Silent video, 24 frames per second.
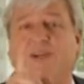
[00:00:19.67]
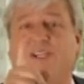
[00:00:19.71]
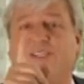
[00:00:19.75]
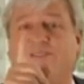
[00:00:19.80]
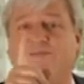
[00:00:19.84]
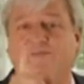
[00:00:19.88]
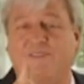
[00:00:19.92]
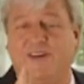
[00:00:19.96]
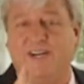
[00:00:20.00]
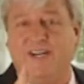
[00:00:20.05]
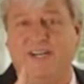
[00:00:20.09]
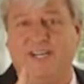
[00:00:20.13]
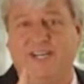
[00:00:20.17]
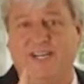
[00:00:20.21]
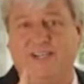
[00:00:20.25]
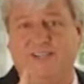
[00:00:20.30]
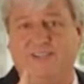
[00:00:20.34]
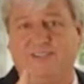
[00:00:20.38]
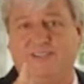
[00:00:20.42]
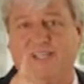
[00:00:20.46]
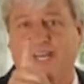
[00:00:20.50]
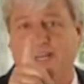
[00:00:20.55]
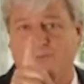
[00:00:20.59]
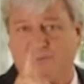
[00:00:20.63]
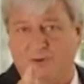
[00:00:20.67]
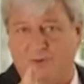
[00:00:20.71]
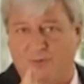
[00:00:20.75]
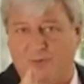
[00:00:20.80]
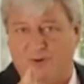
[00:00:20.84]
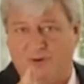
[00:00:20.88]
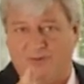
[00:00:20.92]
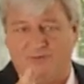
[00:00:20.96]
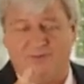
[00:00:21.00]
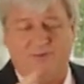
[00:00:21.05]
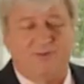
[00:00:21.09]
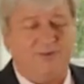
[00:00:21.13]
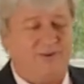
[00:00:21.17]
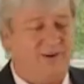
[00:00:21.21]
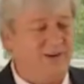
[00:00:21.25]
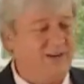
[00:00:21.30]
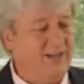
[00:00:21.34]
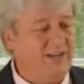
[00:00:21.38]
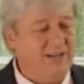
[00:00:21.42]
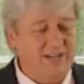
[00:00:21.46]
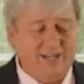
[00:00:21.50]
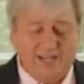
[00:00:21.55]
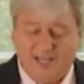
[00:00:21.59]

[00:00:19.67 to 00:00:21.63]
It's funny. Take my word for it.